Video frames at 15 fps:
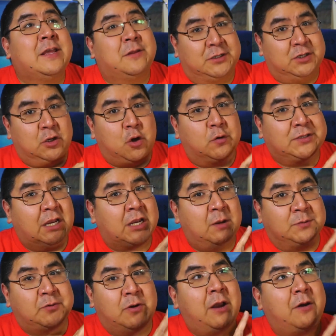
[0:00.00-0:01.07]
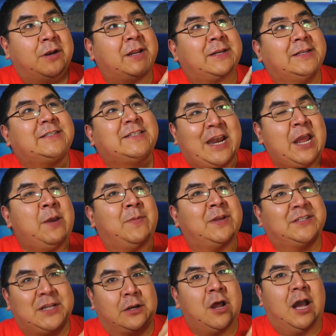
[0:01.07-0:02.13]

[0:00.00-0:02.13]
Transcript: there's a ghost that comes around, and is it him? Is it